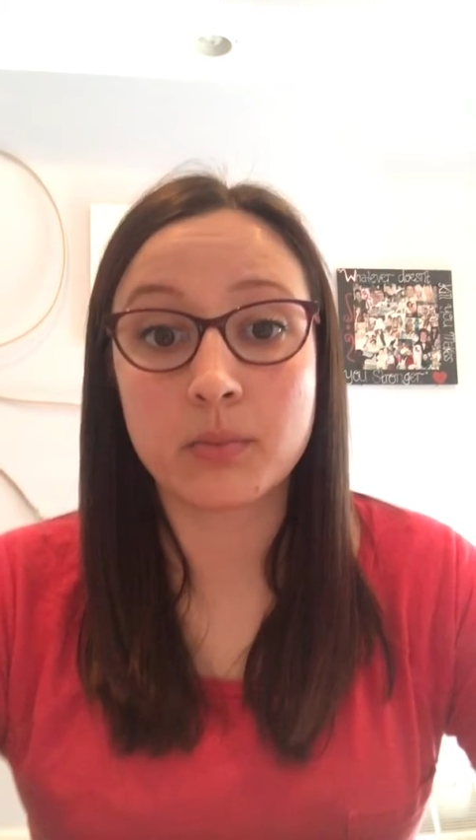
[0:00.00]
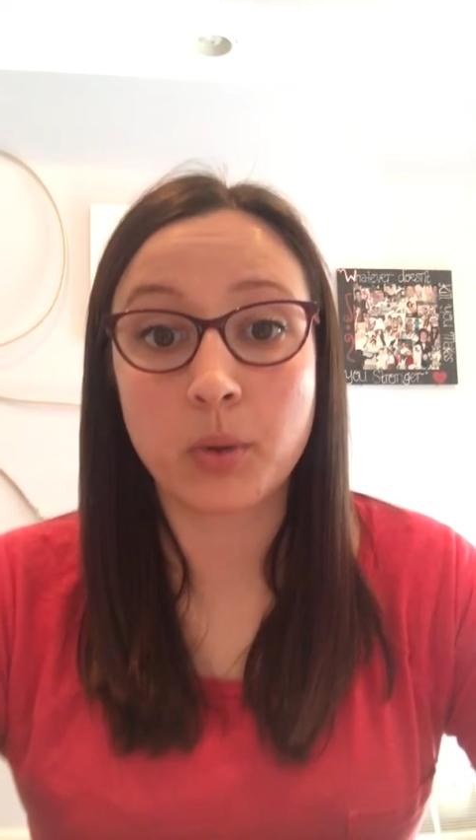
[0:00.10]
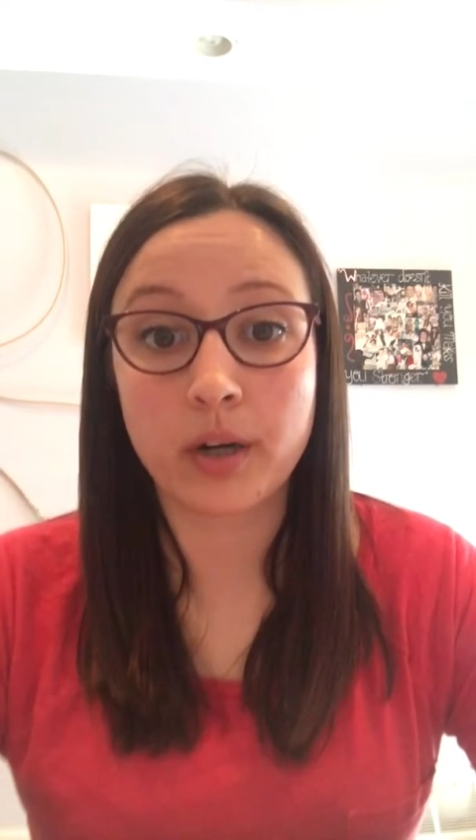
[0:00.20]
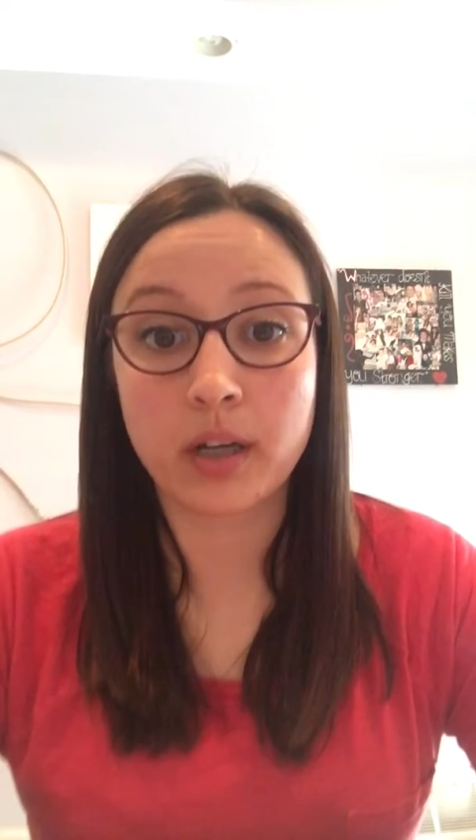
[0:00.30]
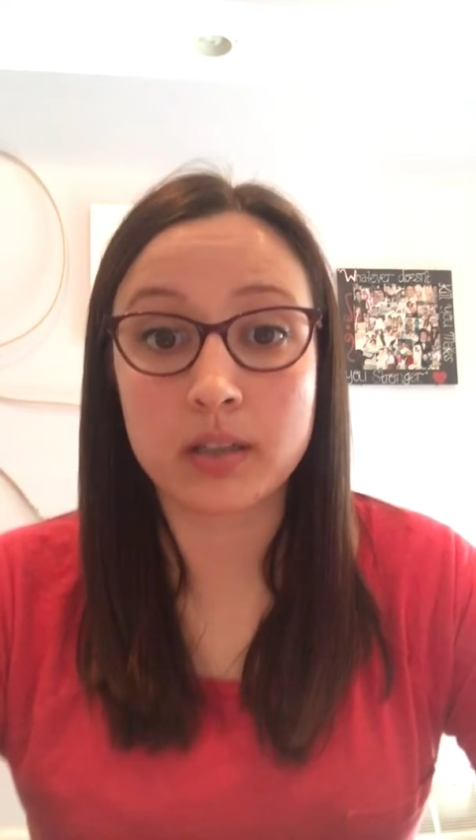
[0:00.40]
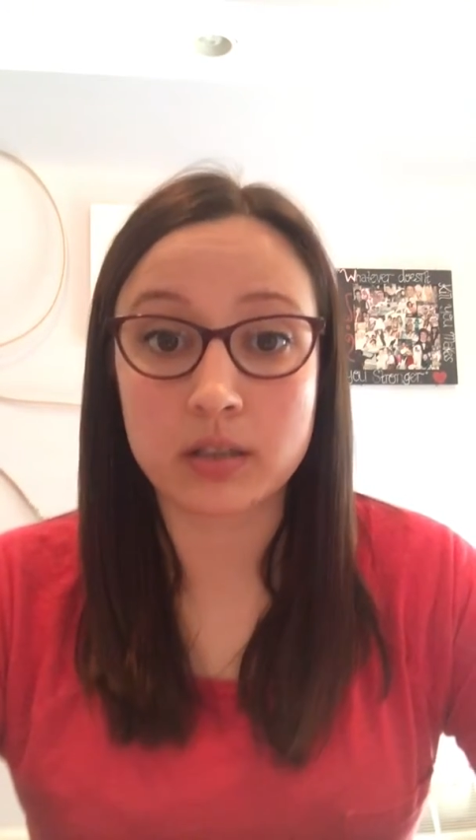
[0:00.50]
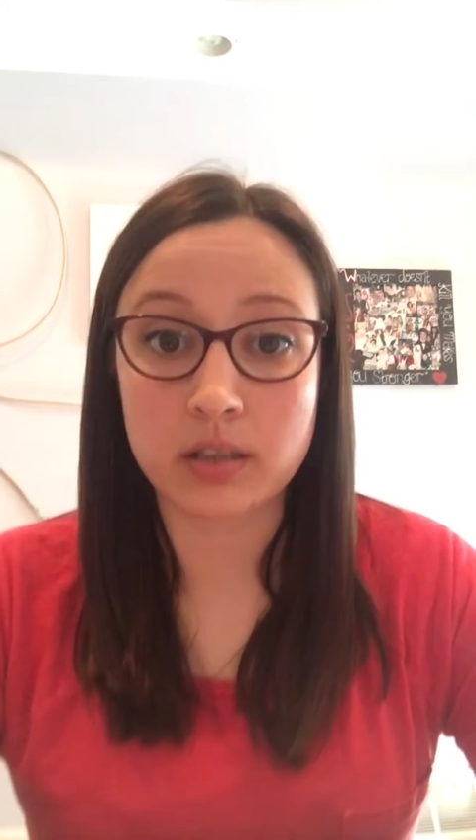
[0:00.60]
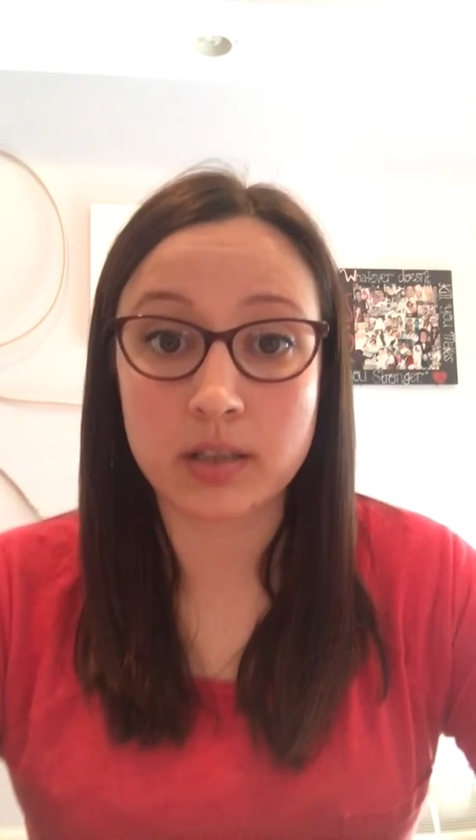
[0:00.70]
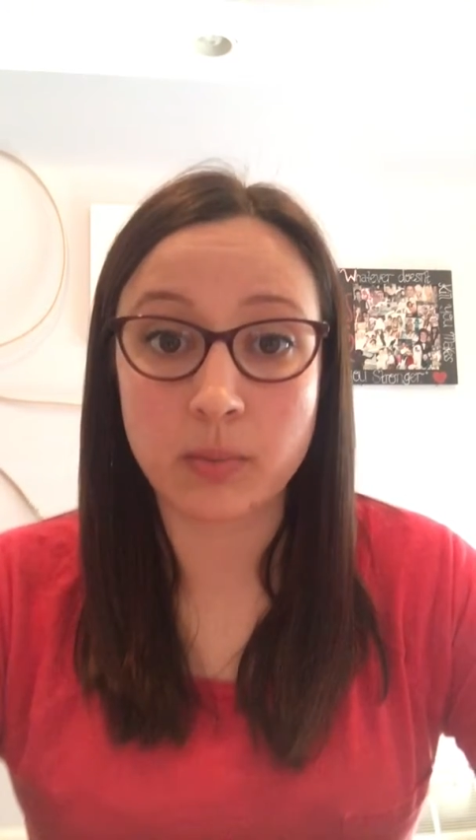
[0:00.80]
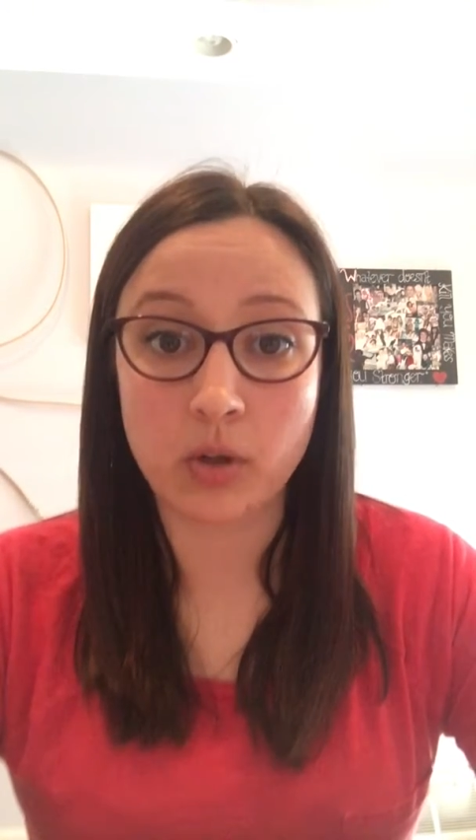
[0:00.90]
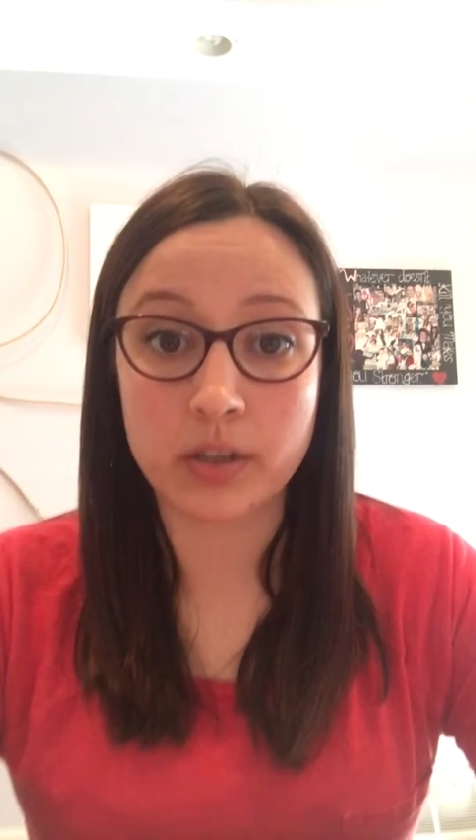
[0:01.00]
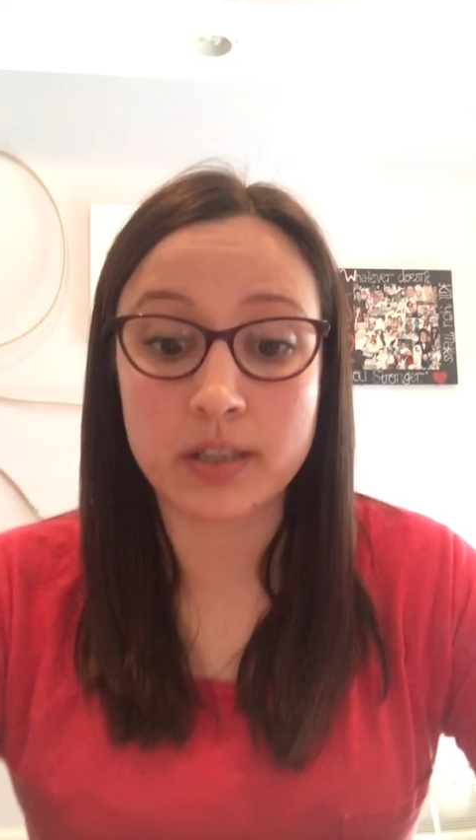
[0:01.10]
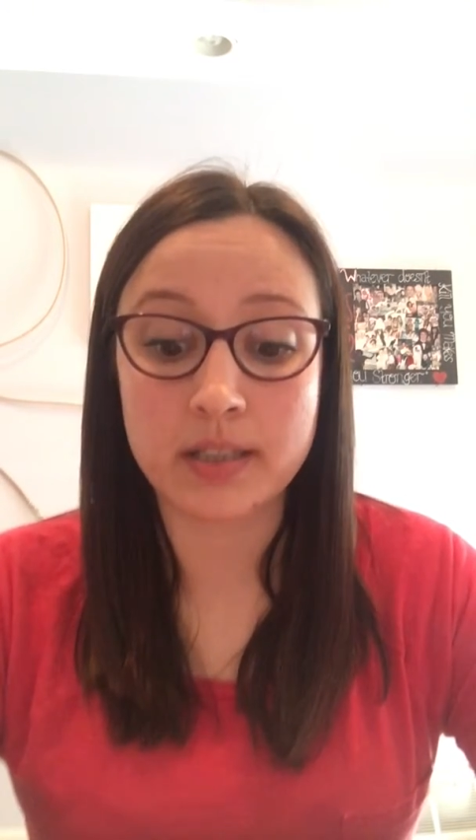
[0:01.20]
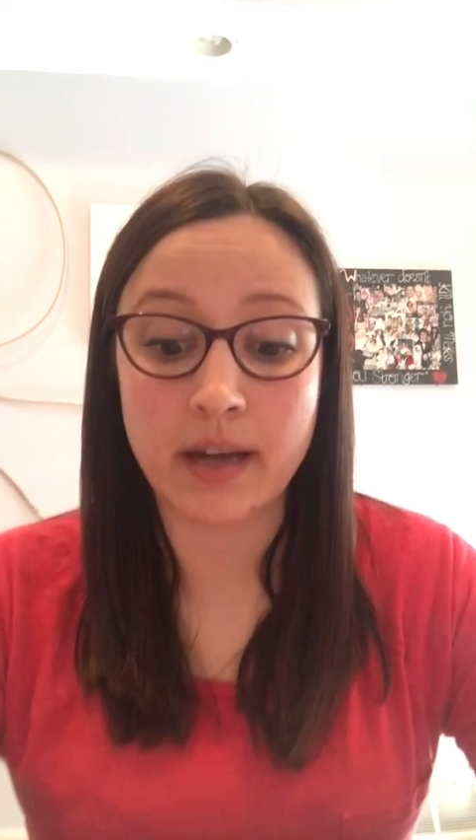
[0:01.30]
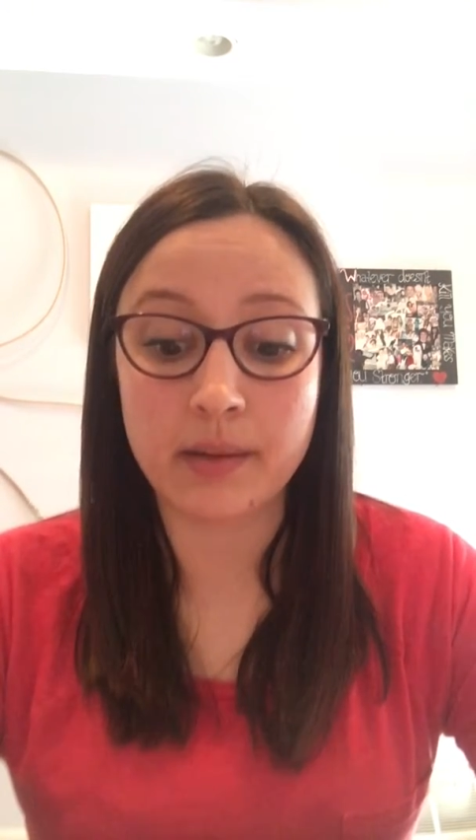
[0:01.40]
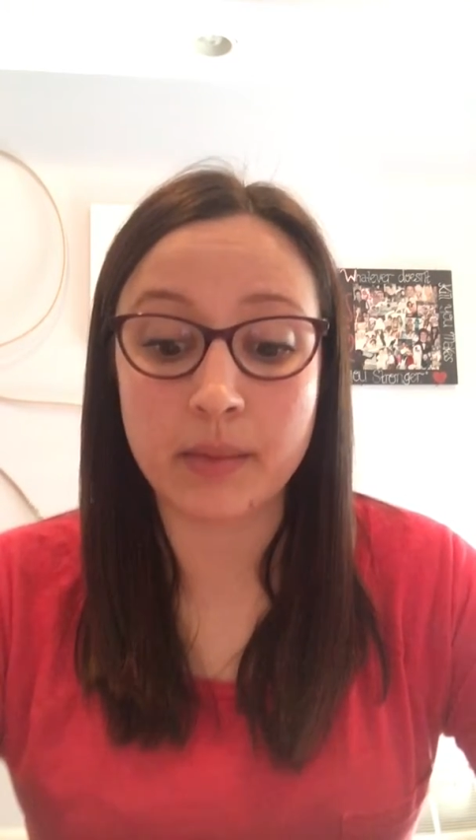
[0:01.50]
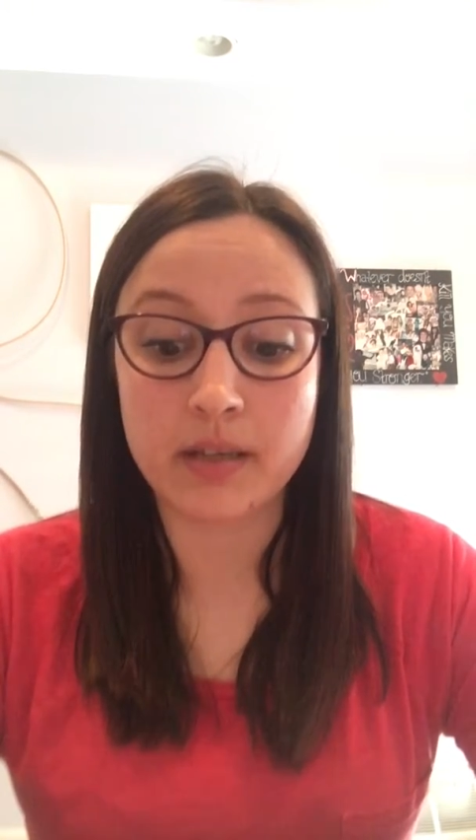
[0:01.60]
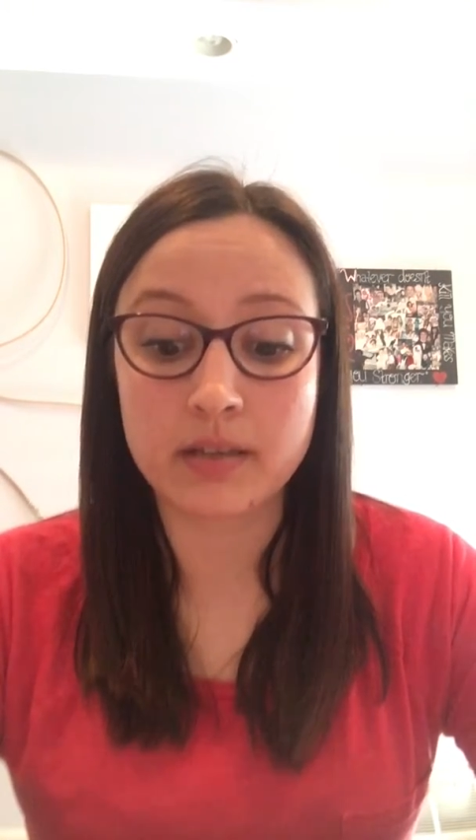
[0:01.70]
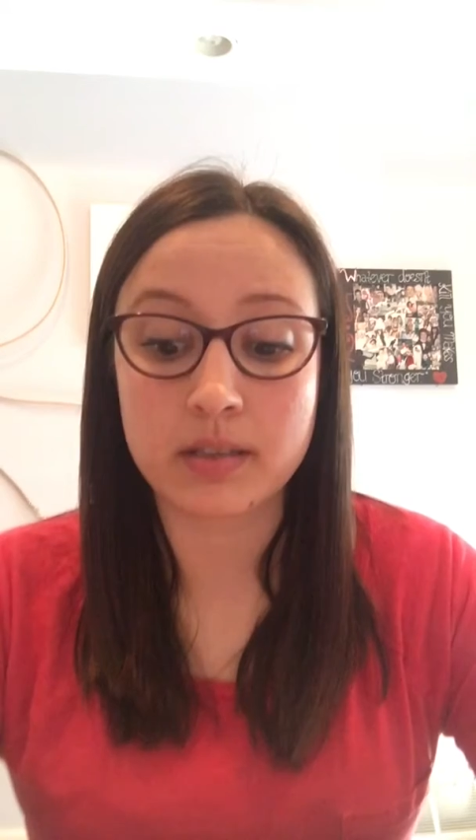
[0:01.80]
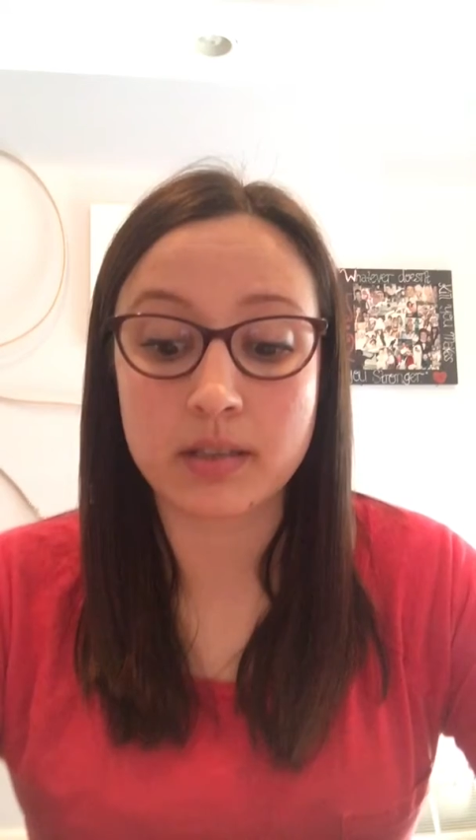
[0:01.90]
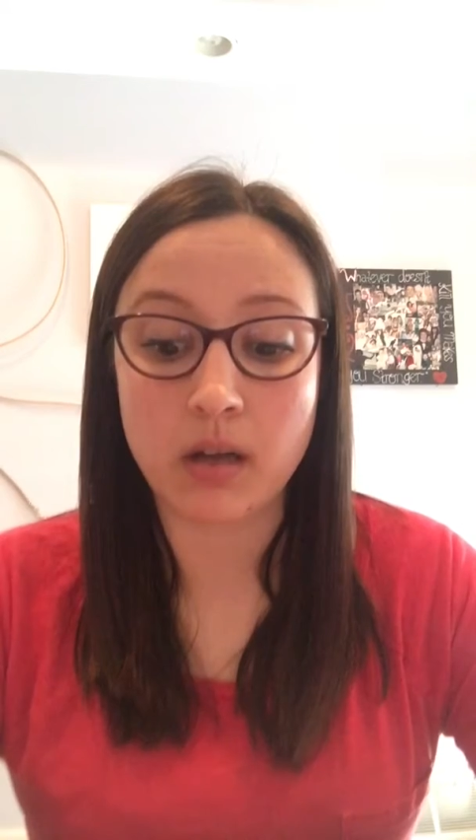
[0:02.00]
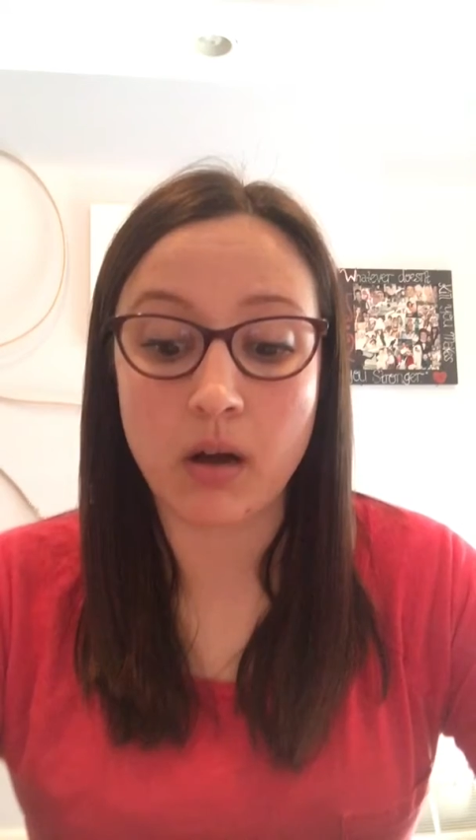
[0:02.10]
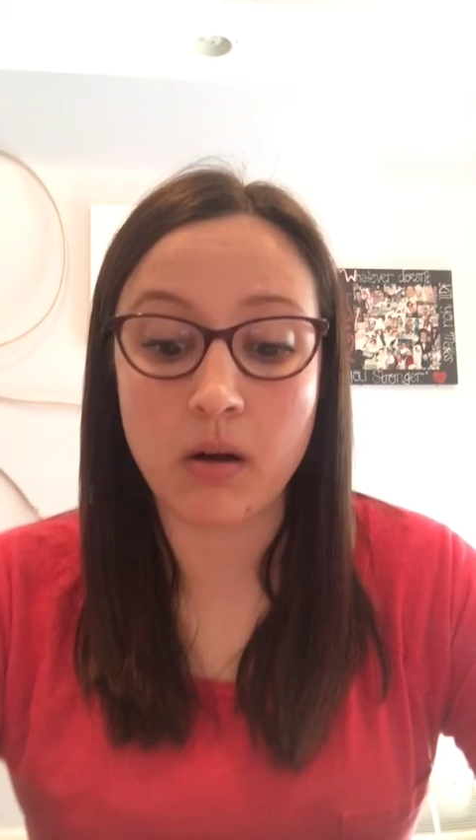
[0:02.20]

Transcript: work into smaller segments